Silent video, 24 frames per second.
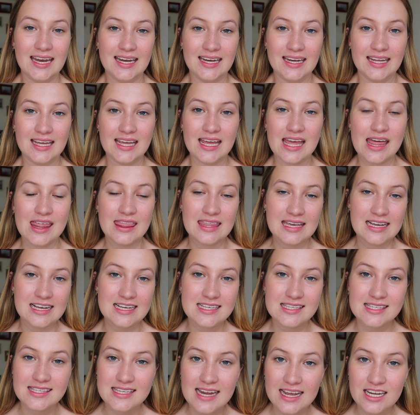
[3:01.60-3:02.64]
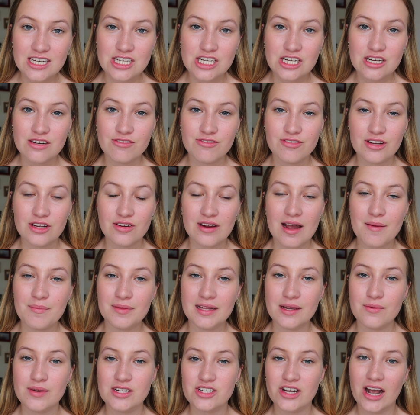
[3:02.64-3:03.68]
in here the extension for
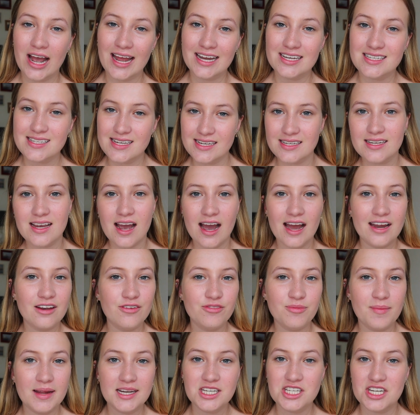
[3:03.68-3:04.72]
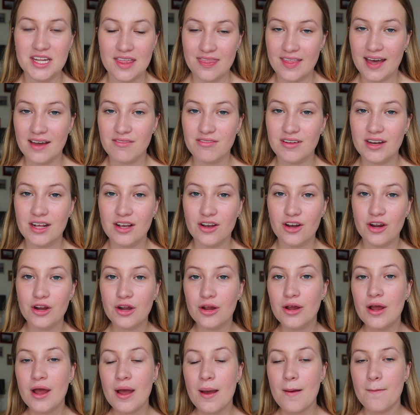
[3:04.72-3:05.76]
Grammarly, which I did kind of mention in that video.
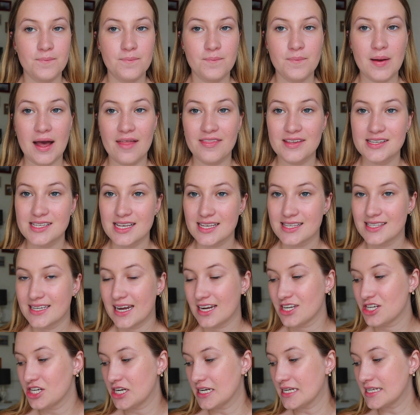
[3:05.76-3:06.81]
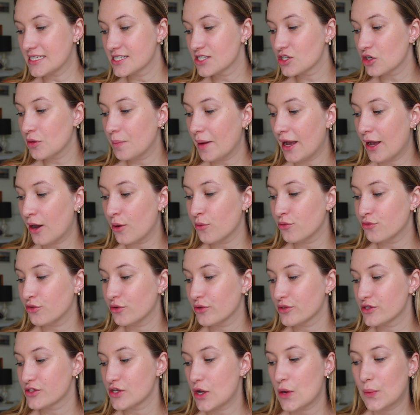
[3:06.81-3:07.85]
But this extension is super
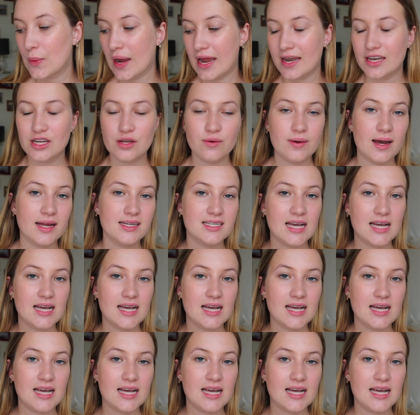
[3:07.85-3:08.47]
helpful. So when you are